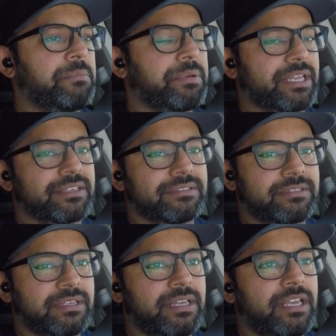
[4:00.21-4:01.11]

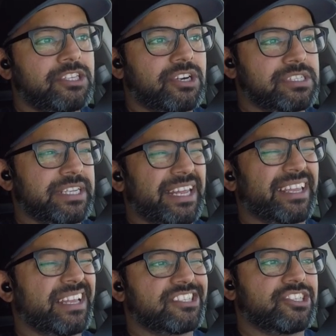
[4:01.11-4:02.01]
because charging
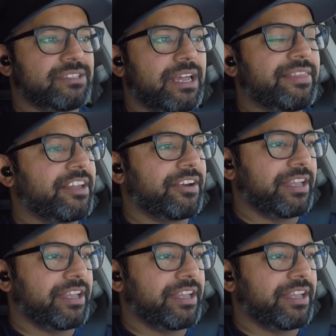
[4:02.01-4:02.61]
etiquette's just not there